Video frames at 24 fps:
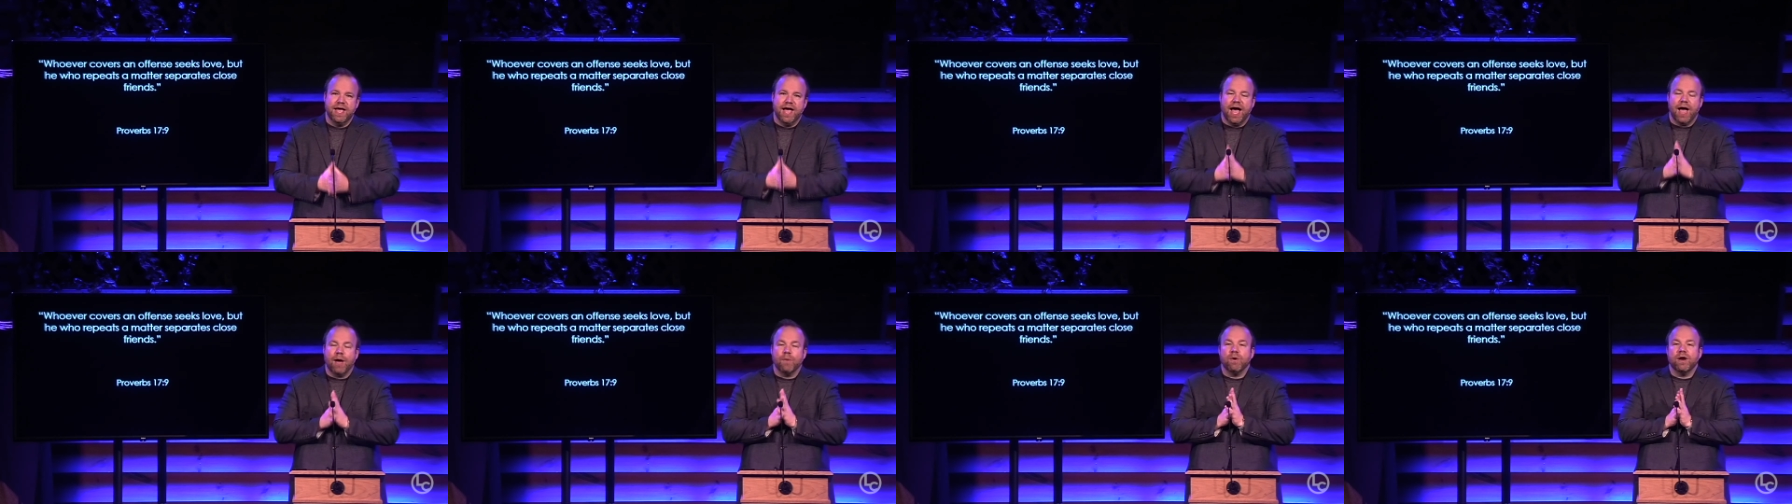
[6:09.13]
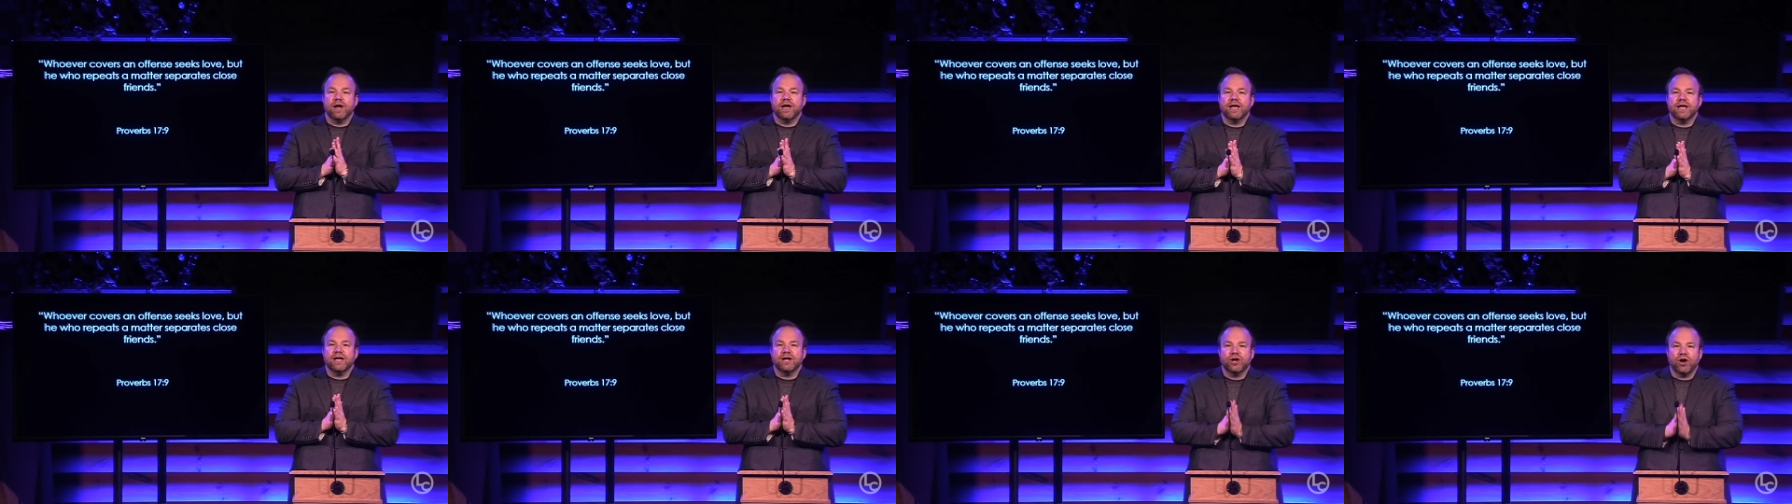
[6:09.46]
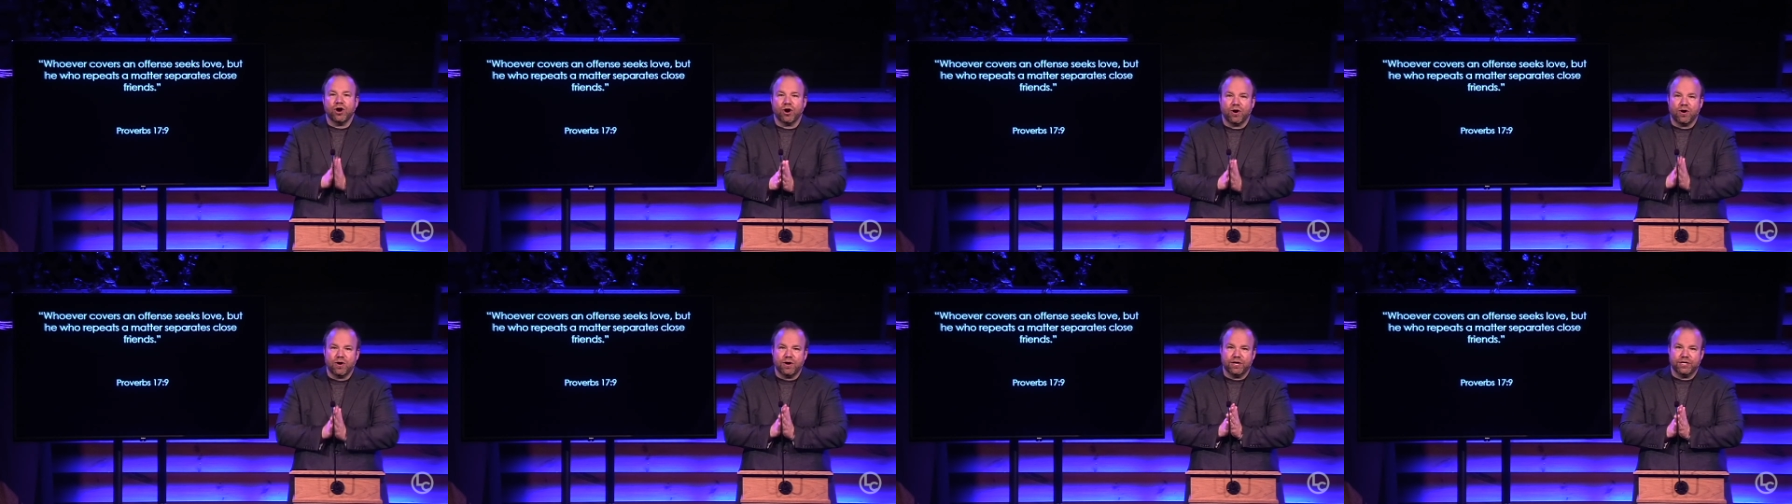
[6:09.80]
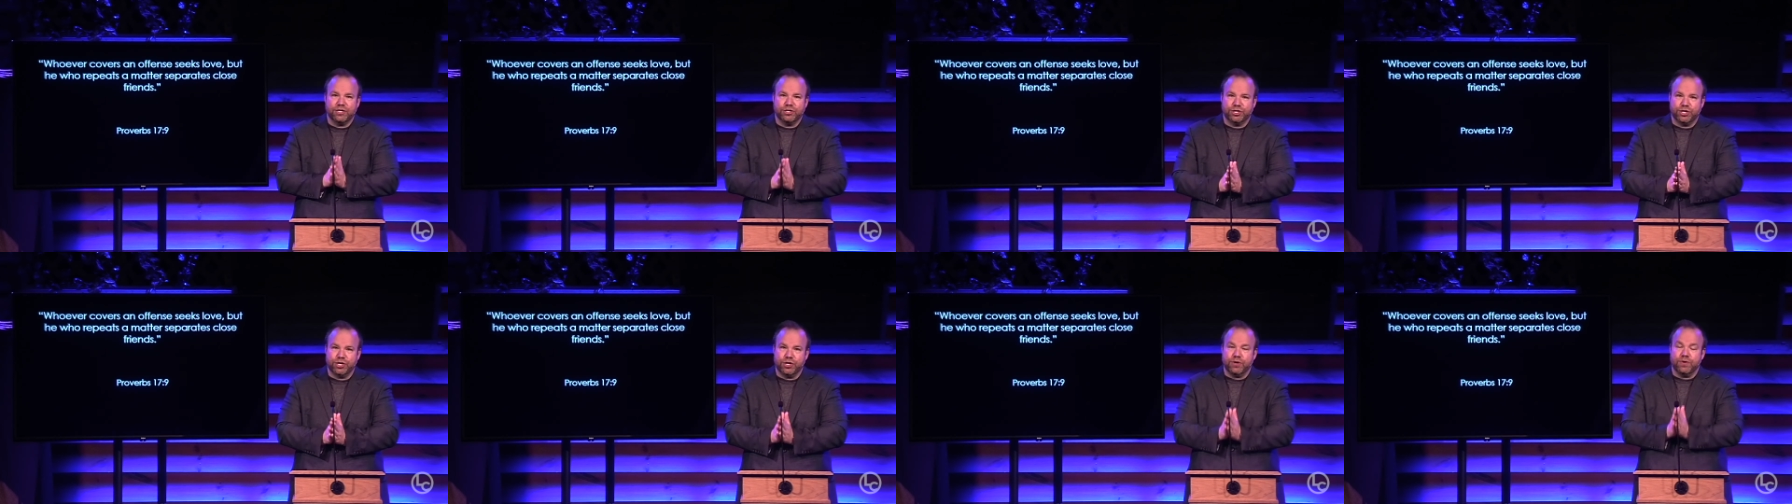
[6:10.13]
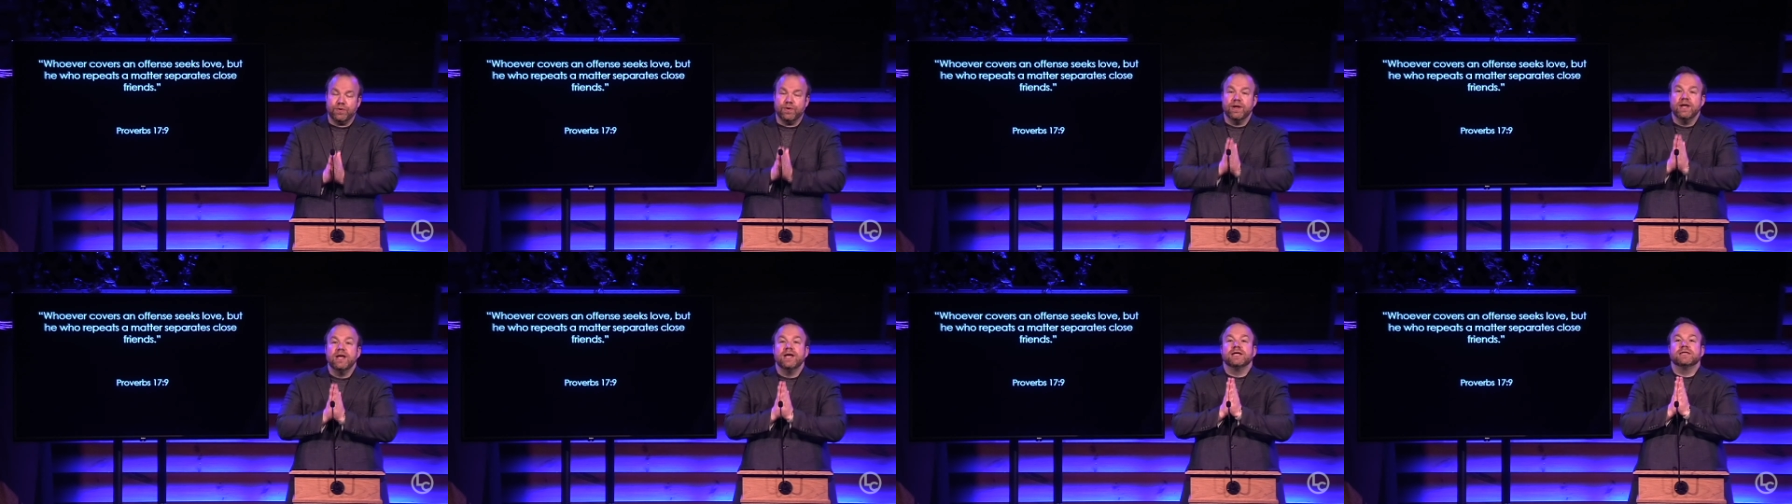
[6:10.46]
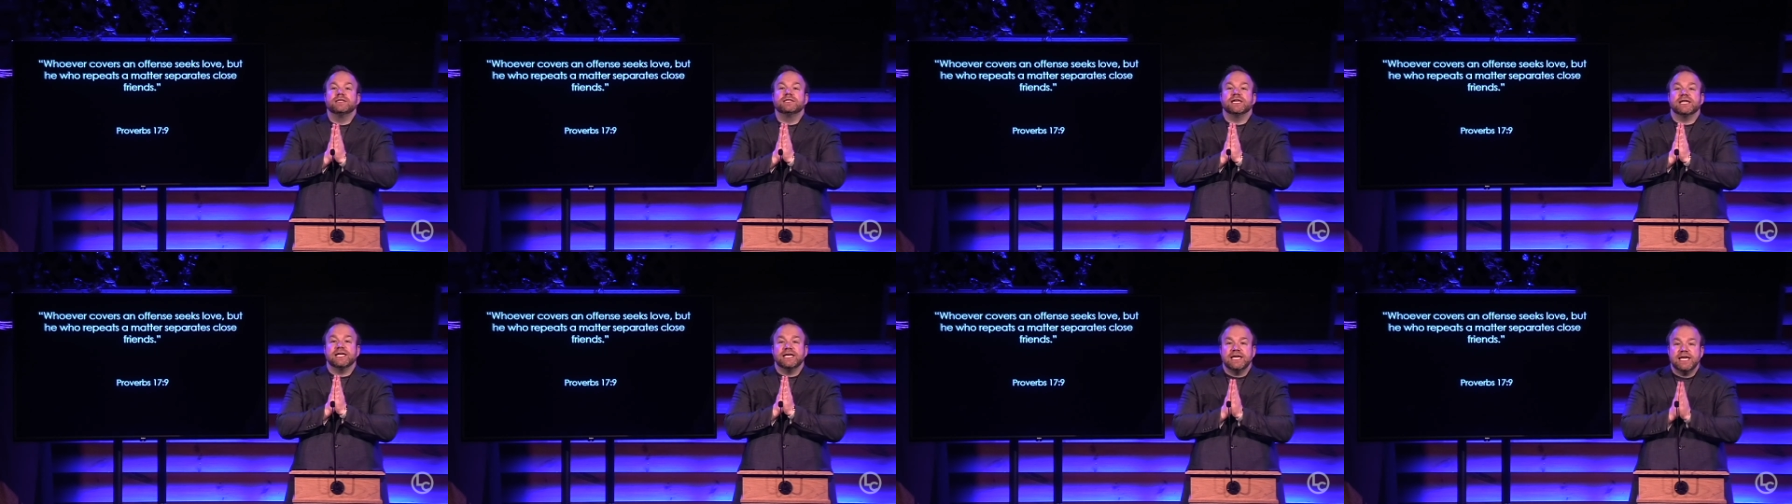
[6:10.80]
I want to encourage you
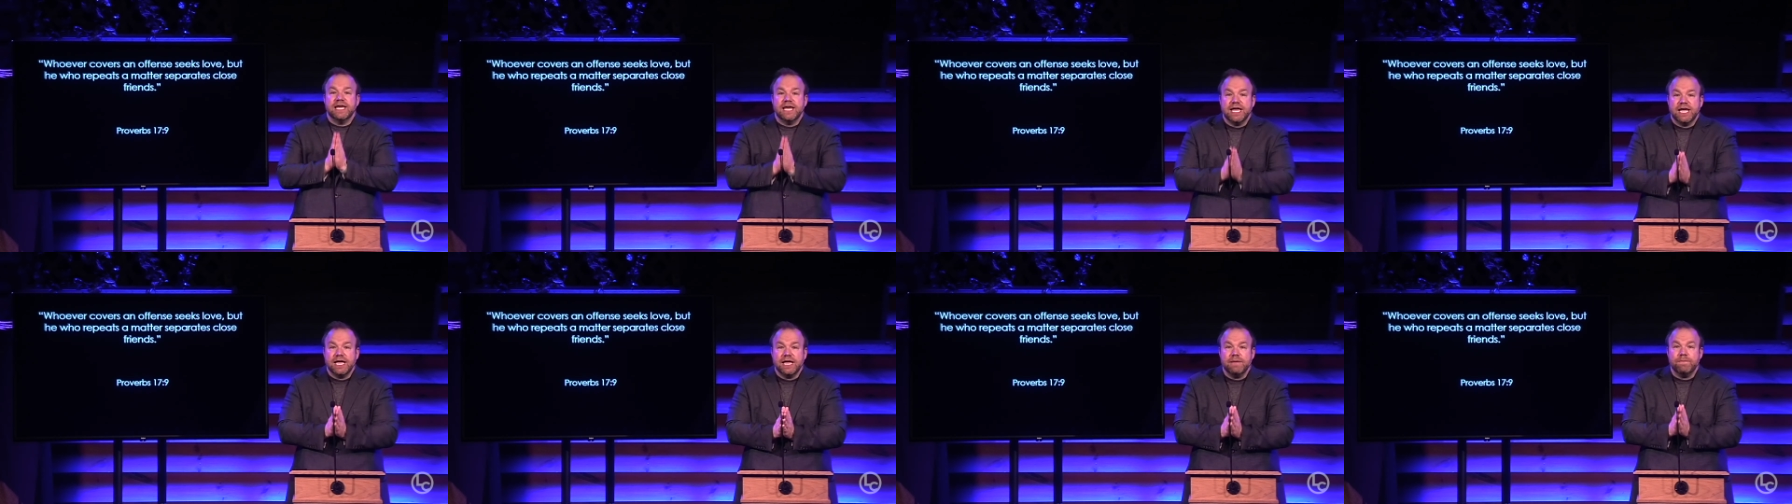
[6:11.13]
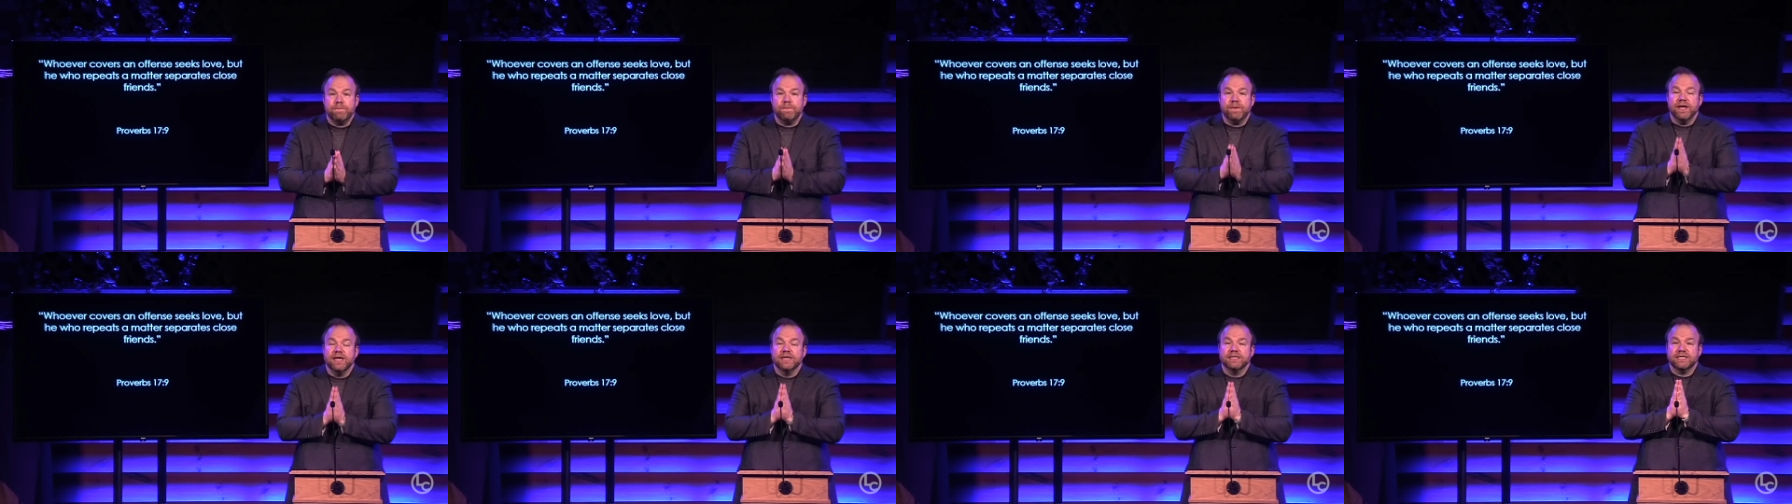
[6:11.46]
to keep